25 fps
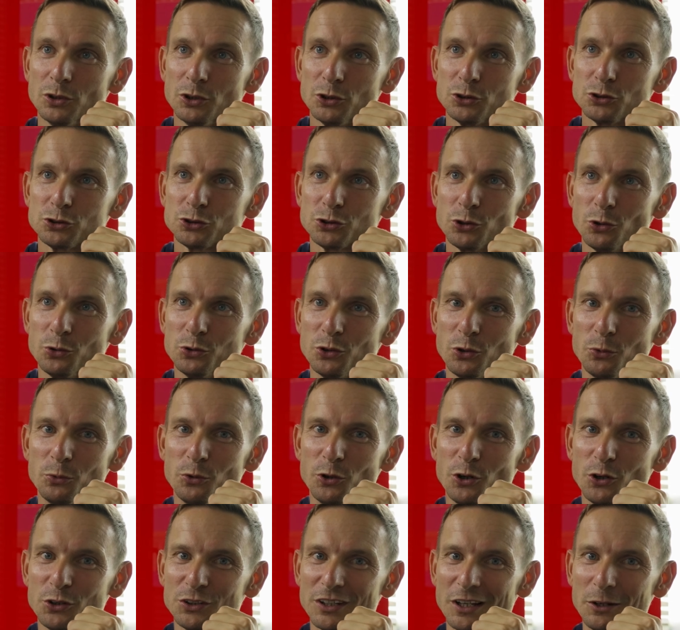show the
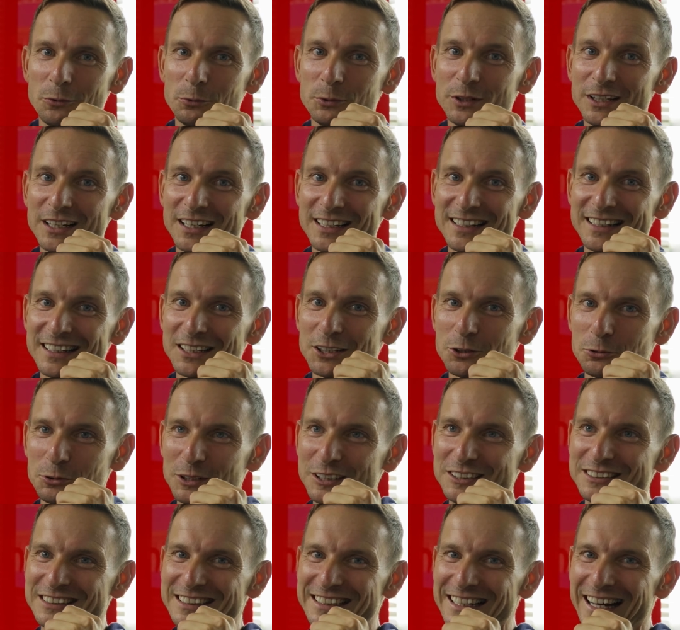world that we are the
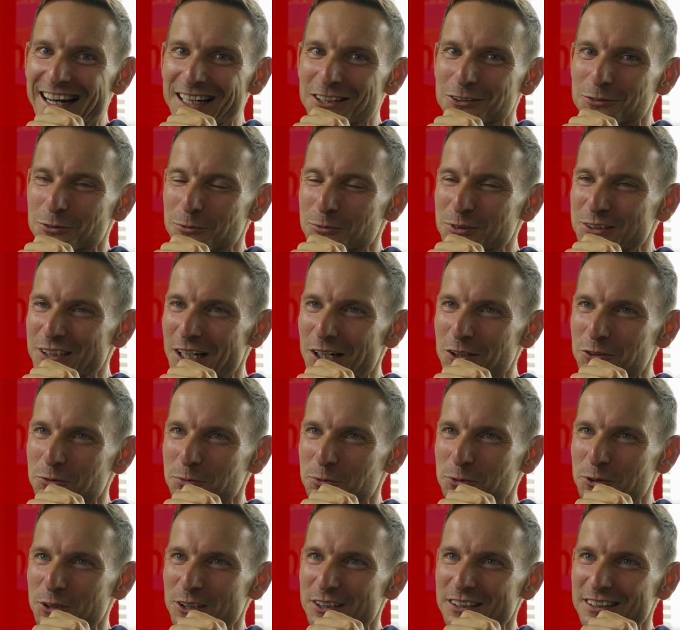crazy guys from
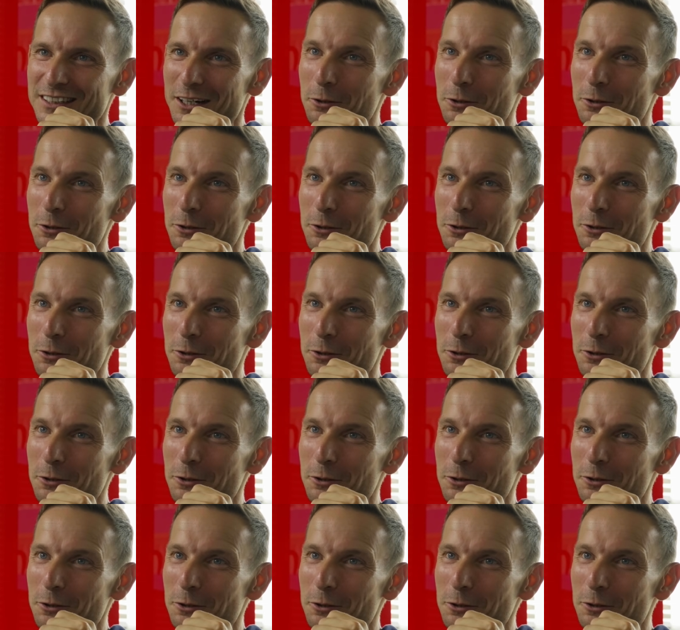Salzburg.